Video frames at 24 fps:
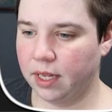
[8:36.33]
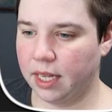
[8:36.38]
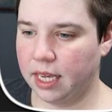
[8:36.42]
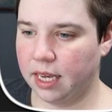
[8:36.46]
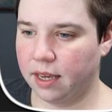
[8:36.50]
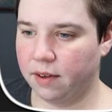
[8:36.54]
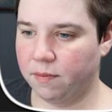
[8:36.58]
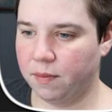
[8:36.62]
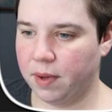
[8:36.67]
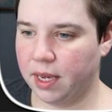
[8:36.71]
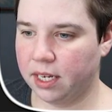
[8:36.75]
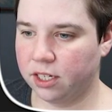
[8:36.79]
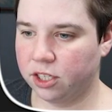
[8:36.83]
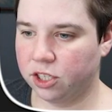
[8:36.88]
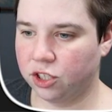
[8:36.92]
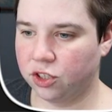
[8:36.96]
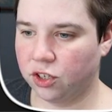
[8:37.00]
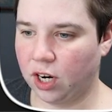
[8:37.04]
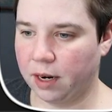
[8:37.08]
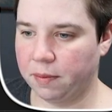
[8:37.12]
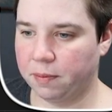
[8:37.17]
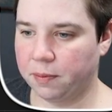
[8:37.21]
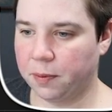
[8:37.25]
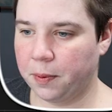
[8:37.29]
really give me a
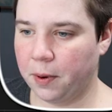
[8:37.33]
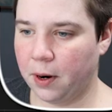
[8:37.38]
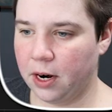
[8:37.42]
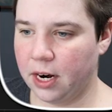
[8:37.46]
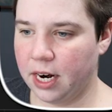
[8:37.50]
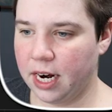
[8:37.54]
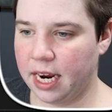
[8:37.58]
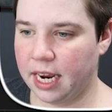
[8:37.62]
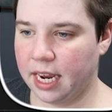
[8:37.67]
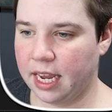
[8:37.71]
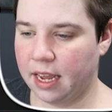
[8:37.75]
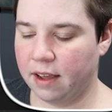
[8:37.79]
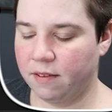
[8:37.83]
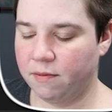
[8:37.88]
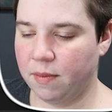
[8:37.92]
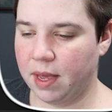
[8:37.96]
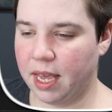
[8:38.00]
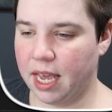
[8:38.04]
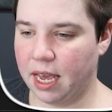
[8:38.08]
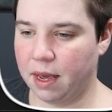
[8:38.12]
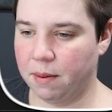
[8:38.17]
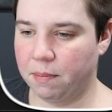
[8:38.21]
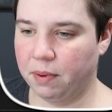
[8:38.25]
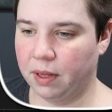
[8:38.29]
striped bar, it gave
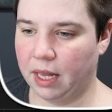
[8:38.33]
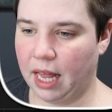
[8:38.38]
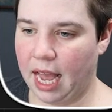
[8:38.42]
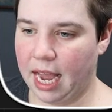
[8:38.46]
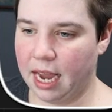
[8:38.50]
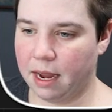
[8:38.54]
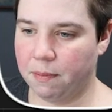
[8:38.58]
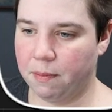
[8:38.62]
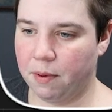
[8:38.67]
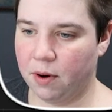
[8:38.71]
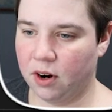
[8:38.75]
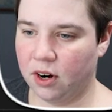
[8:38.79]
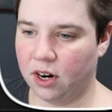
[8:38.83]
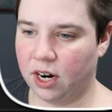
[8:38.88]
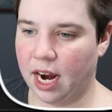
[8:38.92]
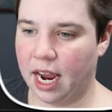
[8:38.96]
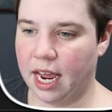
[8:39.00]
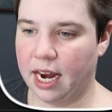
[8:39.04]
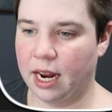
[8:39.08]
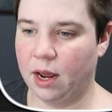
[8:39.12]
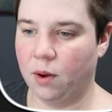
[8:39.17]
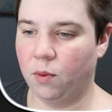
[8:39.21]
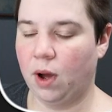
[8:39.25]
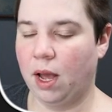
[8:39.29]
me a black bar
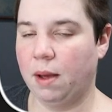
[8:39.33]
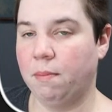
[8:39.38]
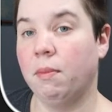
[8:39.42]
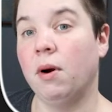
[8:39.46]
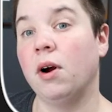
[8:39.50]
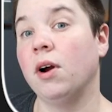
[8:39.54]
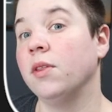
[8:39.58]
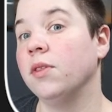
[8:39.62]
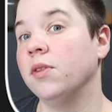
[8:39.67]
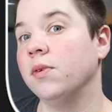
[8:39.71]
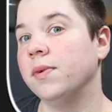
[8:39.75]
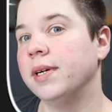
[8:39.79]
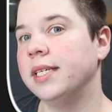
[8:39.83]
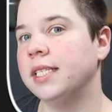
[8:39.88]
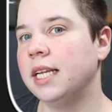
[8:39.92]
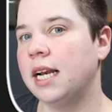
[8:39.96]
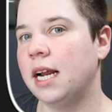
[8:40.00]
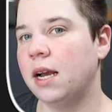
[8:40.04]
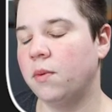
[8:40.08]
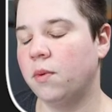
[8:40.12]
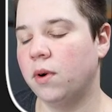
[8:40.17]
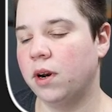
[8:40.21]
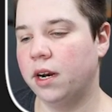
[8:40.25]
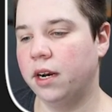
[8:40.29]
and a white bar. And the reason
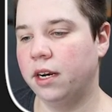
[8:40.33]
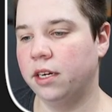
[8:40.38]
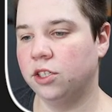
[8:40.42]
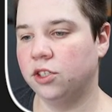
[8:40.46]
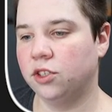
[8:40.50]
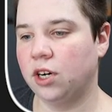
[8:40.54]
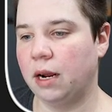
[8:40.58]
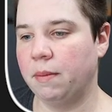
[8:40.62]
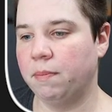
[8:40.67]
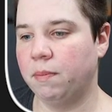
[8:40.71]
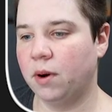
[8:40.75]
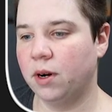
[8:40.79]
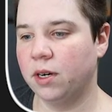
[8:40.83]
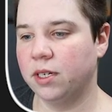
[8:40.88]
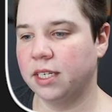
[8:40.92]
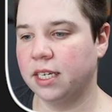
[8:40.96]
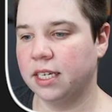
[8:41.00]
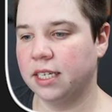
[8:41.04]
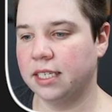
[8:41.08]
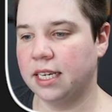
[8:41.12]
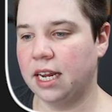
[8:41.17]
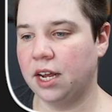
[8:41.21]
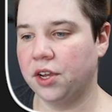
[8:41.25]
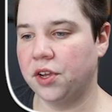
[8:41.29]
I wanted a striped bar is
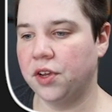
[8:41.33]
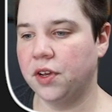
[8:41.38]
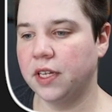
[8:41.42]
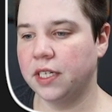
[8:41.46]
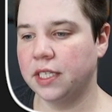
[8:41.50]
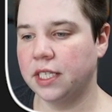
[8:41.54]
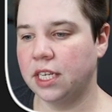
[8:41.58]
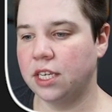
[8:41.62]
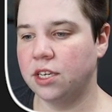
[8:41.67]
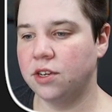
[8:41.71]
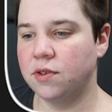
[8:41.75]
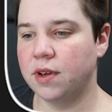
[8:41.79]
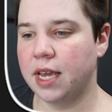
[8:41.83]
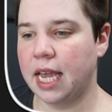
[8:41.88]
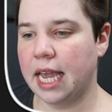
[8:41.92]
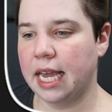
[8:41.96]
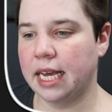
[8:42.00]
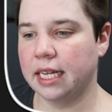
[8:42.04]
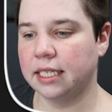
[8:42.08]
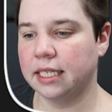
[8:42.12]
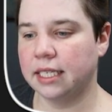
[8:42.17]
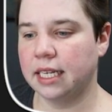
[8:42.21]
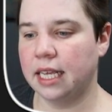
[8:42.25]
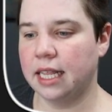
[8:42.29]
because now you can see you
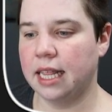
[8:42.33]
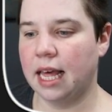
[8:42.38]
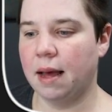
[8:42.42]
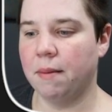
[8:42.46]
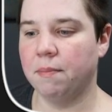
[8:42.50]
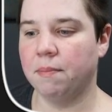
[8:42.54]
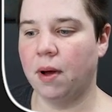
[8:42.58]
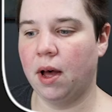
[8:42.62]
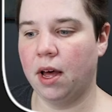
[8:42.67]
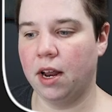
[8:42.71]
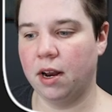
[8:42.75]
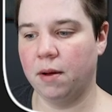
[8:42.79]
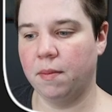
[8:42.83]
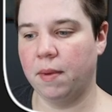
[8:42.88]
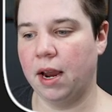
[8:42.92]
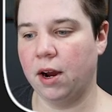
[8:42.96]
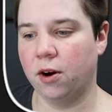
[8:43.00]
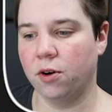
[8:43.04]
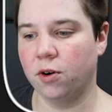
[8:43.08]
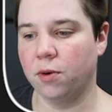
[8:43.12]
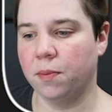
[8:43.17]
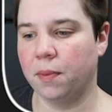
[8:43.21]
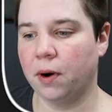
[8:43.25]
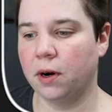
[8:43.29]
can't see that bottom
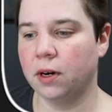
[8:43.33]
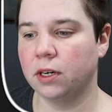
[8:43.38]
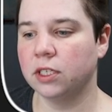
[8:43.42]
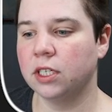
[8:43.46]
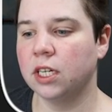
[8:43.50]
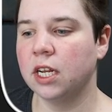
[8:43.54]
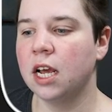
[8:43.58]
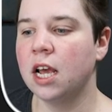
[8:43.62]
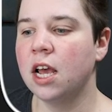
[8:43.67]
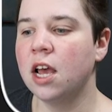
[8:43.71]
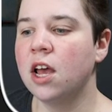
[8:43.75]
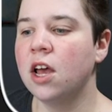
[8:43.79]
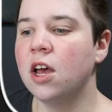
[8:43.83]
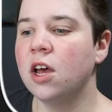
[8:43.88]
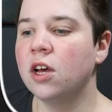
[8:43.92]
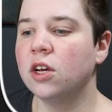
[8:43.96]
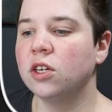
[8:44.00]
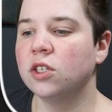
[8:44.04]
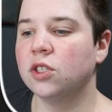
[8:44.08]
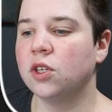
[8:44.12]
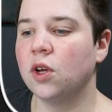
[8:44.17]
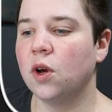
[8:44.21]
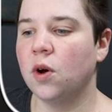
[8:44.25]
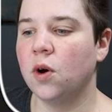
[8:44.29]
error bars.
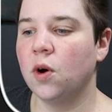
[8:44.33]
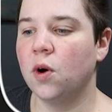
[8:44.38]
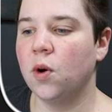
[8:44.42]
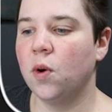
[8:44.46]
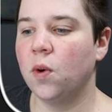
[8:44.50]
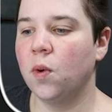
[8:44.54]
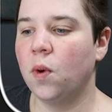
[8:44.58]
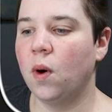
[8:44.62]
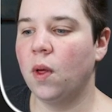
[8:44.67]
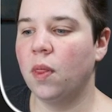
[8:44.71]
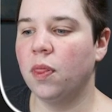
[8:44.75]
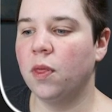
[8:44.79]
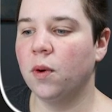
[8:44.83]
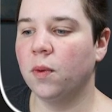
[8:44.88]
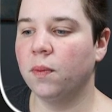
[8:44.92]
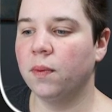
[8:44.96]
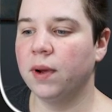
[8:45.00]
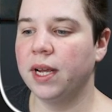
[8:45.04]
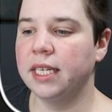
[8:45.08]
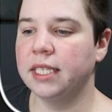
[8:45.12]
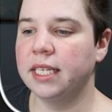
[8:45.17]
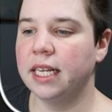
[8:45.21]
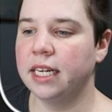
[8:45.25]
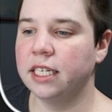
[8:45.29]
So the
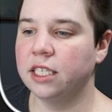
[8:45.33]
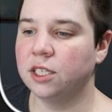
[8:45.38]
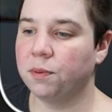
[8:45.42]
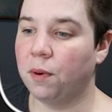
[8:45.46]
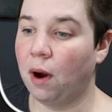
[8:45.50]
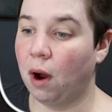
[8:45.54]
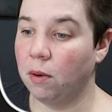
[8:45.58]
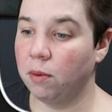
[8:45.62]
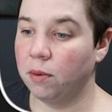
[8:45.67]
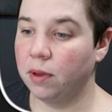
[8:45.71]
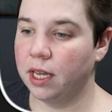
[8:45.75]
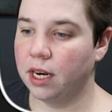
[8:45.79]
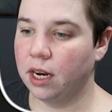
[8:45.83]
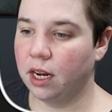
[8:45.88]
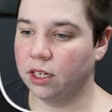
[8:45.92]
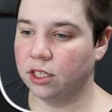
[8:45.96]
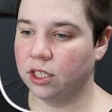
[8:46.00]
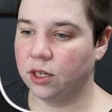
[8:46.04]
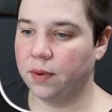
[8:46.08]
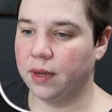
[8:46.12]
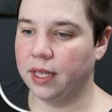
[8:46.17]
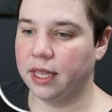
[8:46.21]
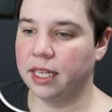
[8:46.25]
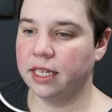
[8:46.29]
reason it's probably not
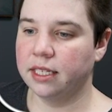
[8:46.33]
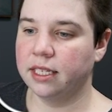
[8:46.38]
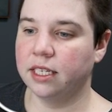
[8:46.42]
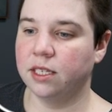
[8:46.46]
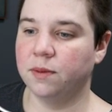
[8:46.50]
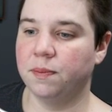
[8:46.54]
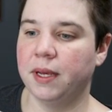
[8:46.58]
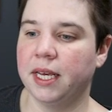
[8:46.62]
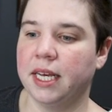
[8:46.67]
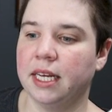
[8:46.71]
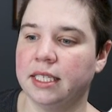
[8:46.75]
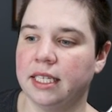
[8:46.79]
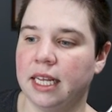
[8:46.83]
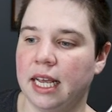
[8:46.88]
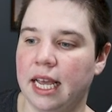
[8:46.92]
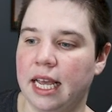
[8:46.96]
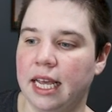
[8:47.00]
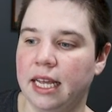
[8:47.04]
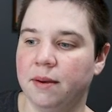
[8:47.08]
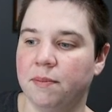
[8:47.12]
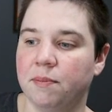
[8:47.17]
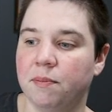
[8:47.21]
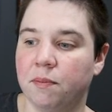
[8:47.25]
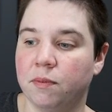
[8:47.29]
doing this is because
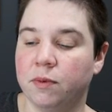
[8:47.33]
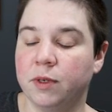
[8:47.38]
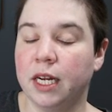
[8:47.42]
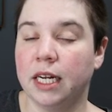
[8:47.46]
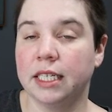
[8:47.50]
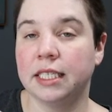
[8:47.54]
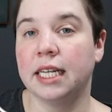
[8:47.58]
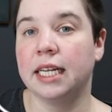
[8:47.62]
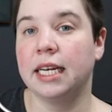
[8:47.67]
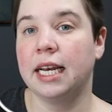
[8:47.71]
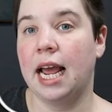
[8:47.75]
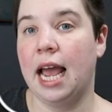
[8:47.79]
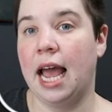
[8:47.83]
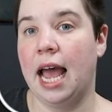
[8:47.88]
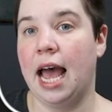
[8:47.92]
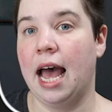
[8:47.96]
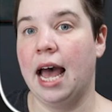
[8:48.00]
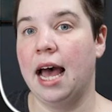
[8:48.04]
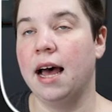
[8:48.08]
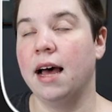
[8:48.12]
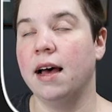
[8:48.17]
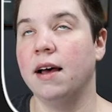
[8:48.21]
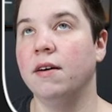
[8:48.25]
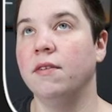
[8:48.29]
it doesn't
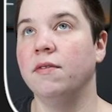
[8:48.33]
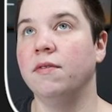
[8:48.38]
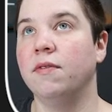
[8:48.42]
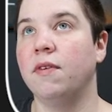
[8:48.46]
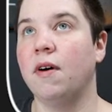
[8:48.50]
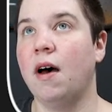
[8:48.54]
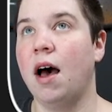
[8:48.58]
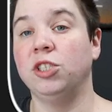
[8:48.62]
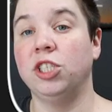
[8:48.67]
have